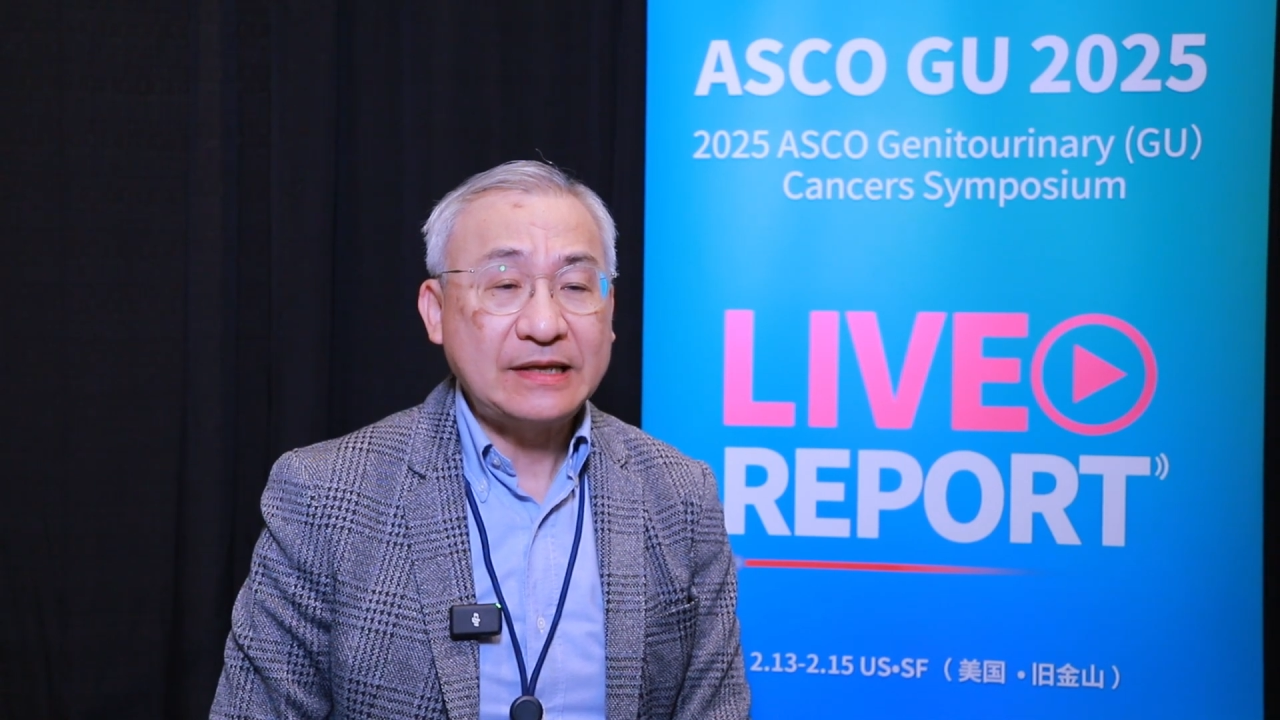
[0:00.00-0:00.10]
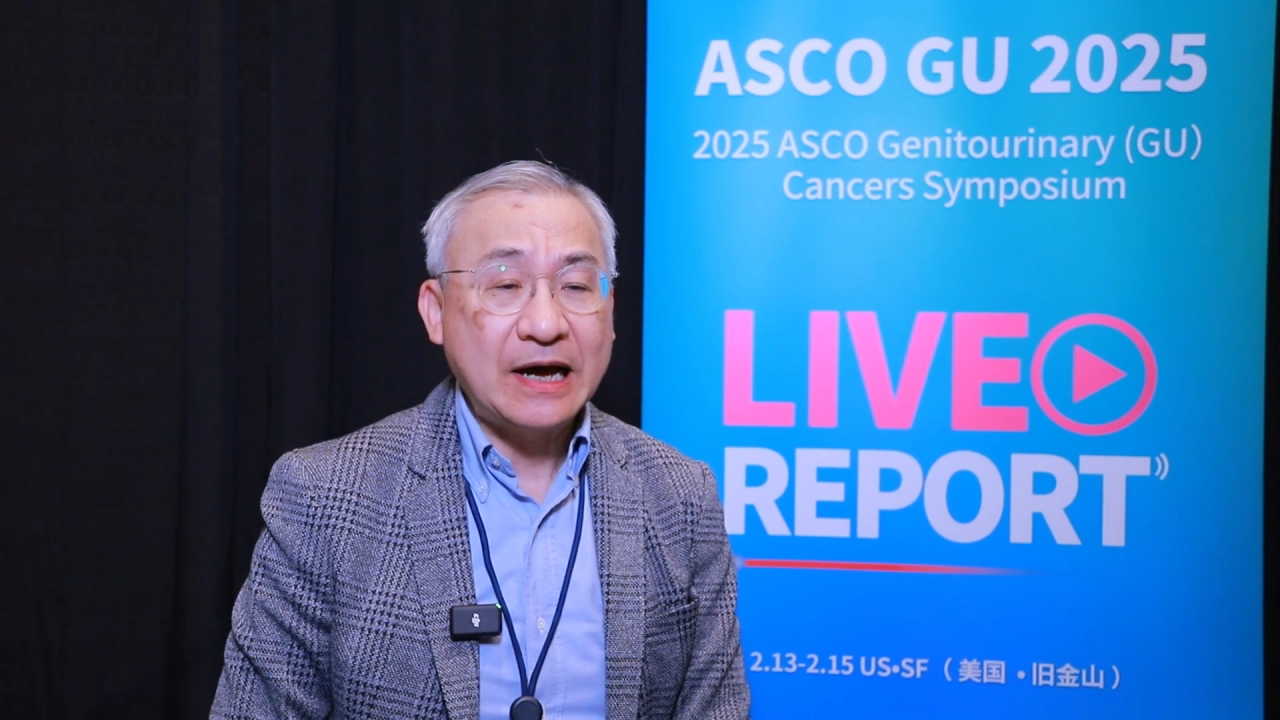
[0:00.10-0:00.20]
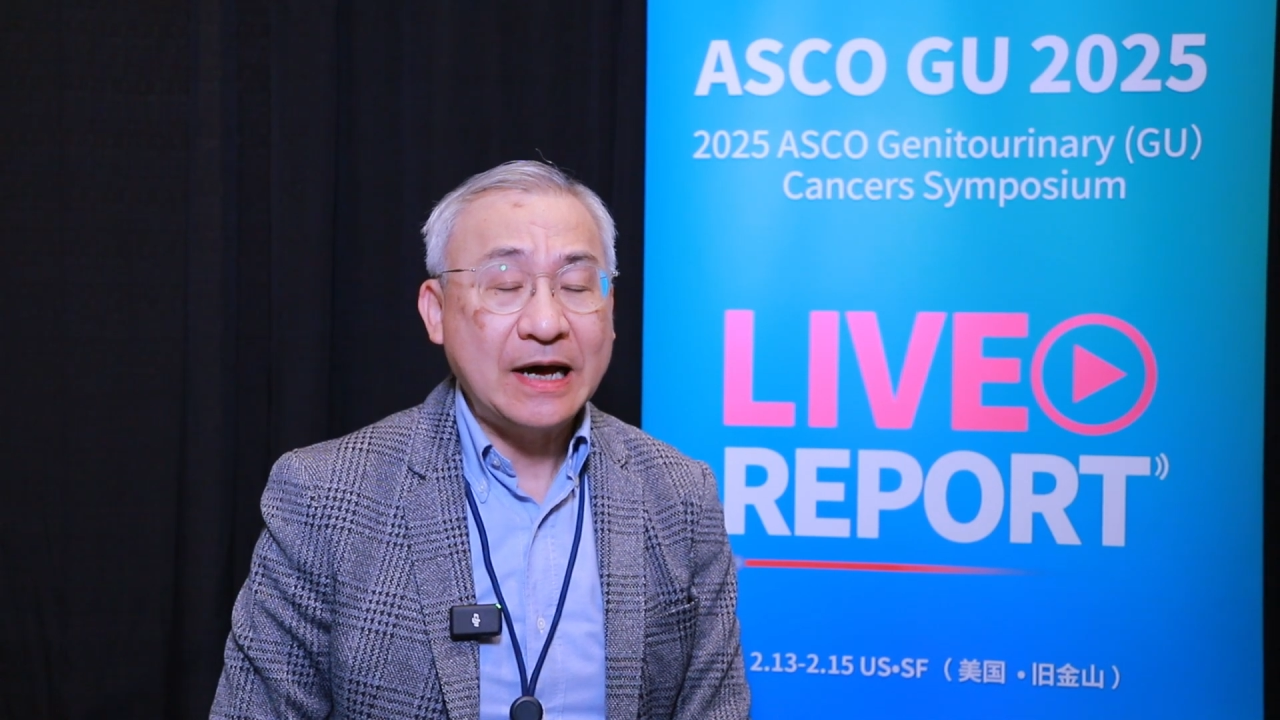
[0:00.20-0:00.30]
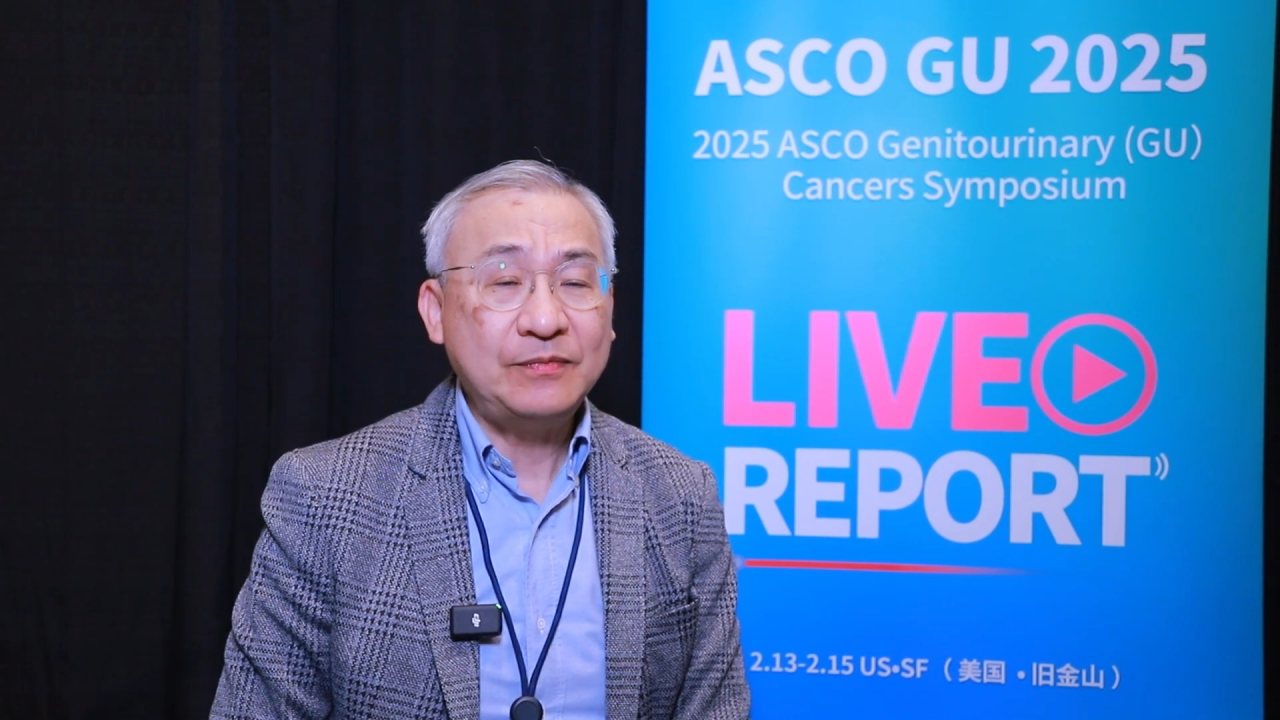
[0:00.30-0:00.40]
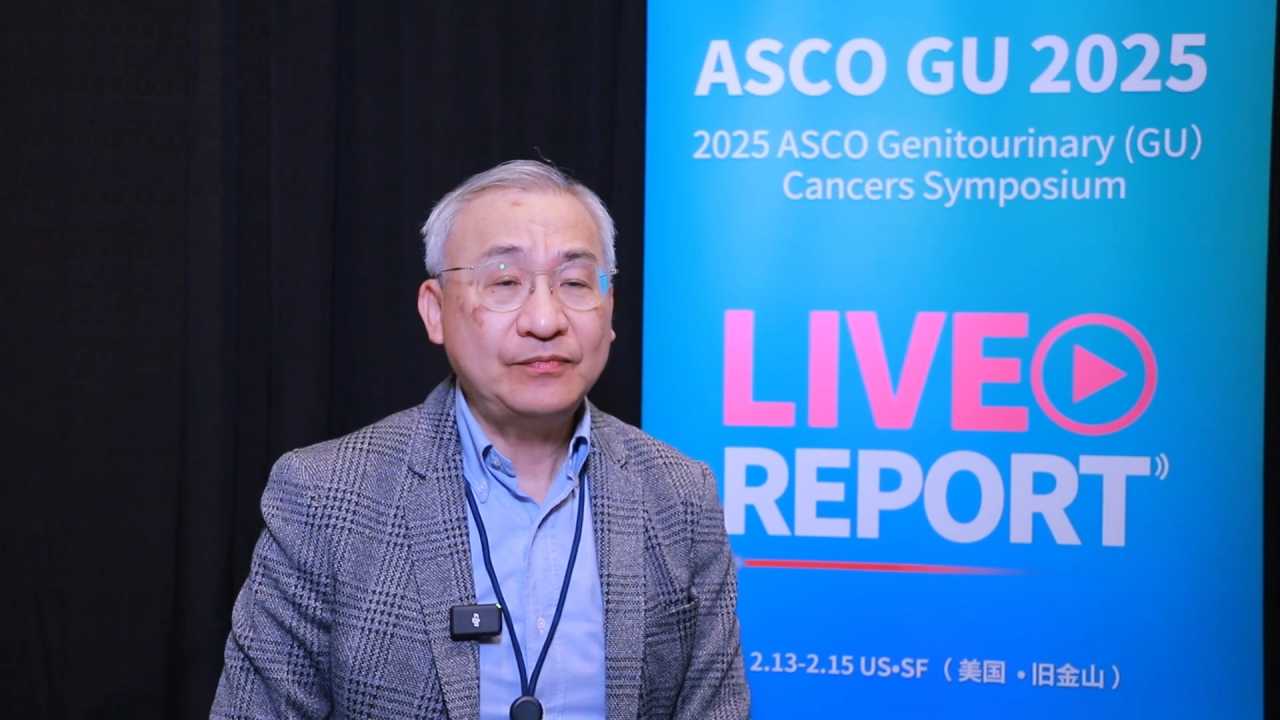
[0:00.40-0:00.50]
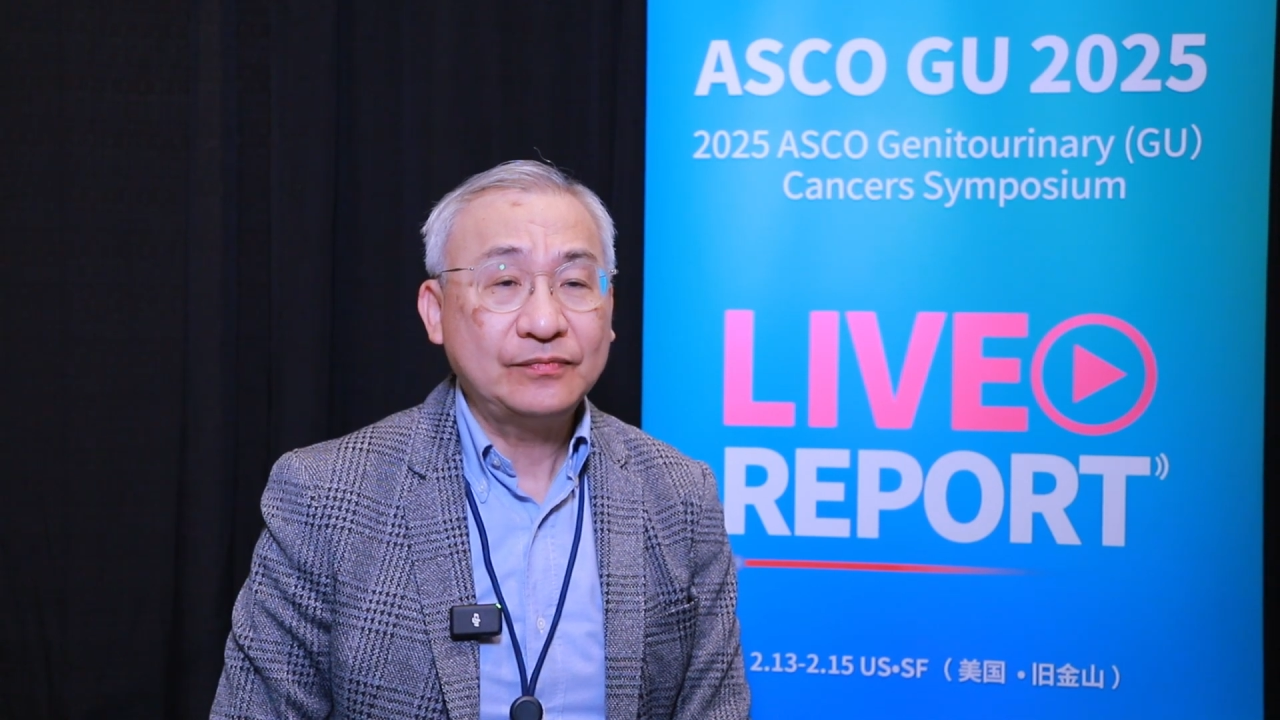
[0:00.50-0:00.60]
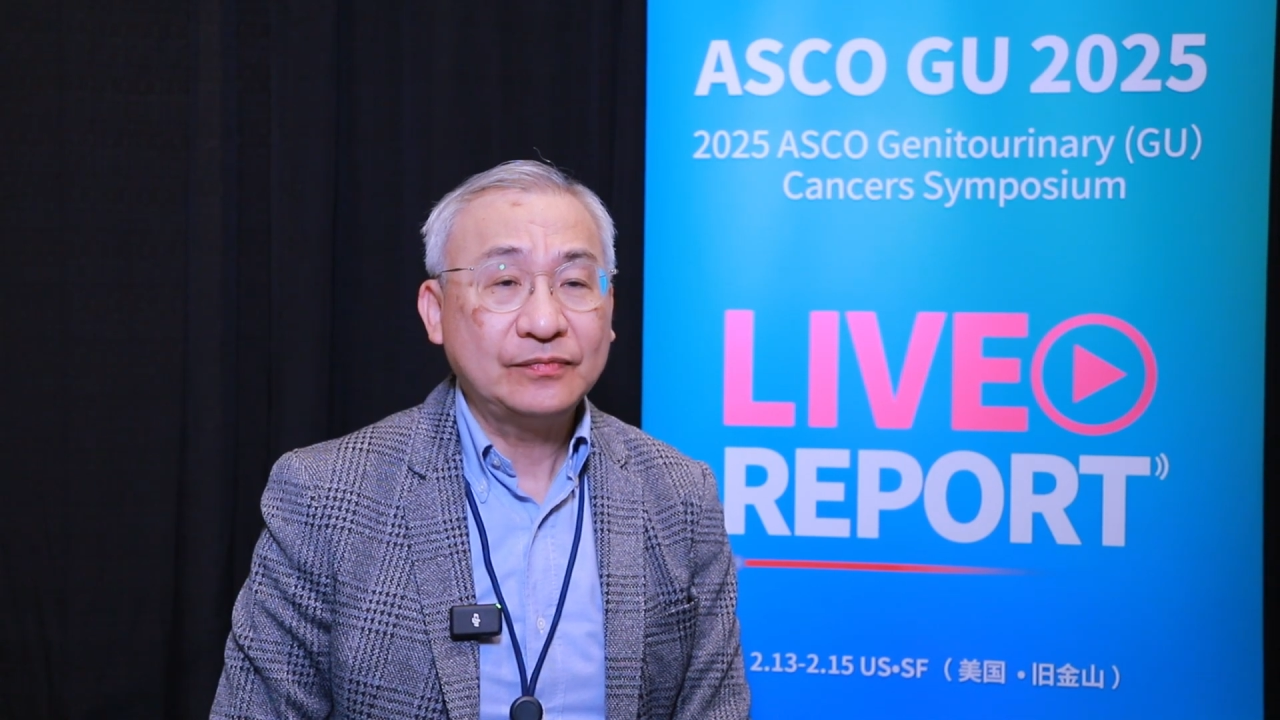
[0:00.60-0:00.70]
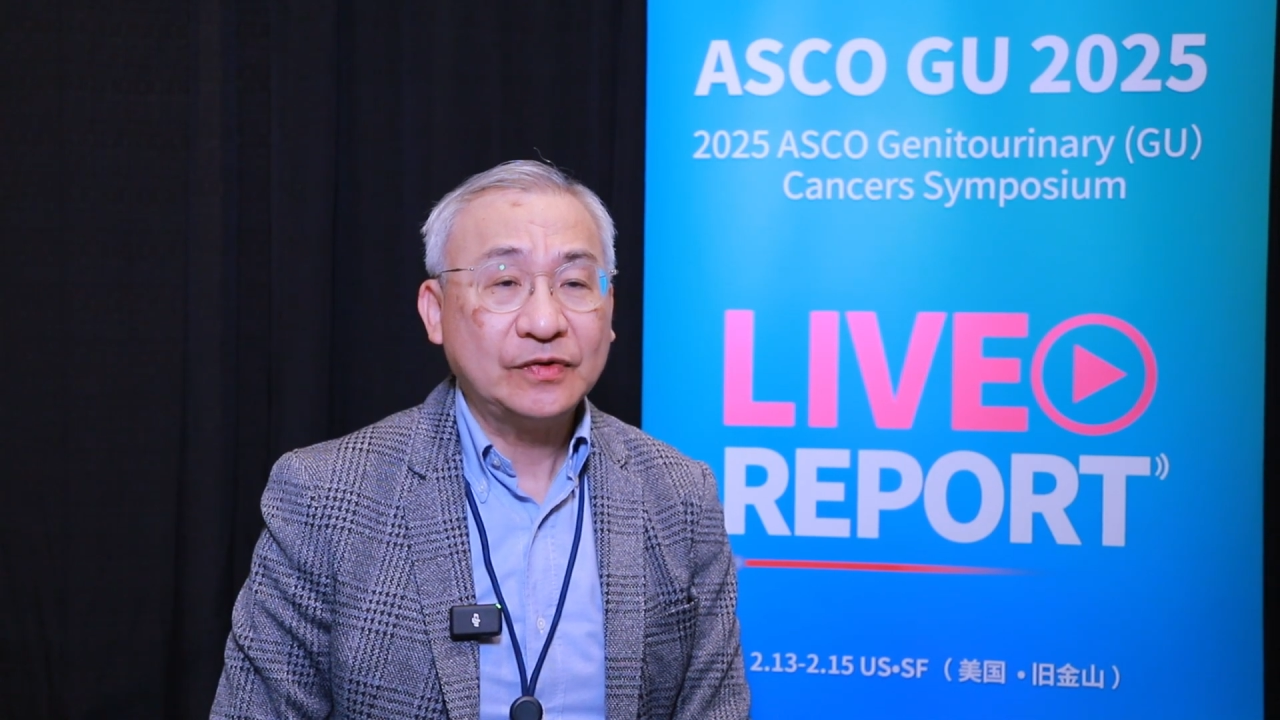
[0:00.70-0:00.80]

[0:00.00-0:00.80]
time,